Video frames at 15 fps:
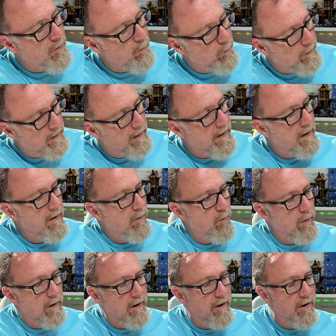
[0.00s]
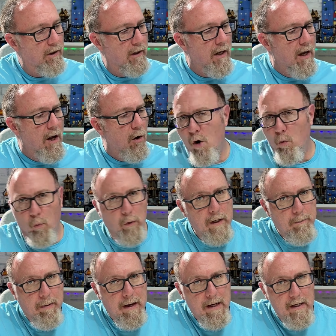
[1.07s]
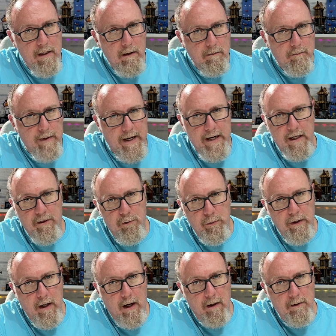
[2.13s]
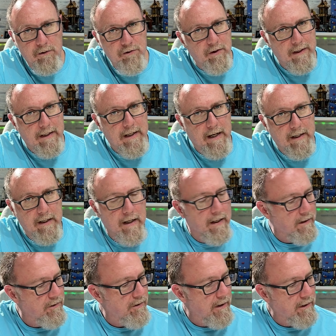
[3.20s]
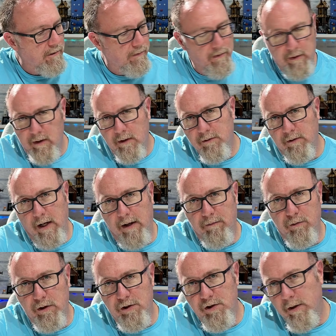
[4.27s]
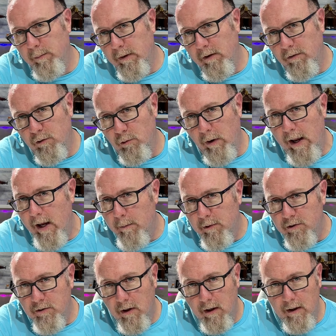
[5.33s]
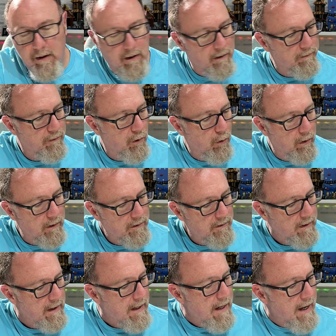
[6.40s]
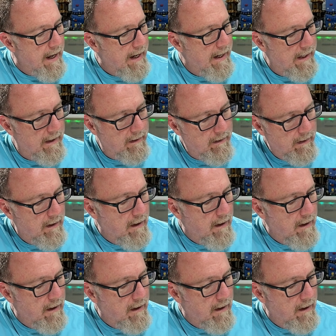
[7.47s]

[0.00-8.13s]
really, really good. We paid $83.99 for this. Got free shipping through Amazon, of course, and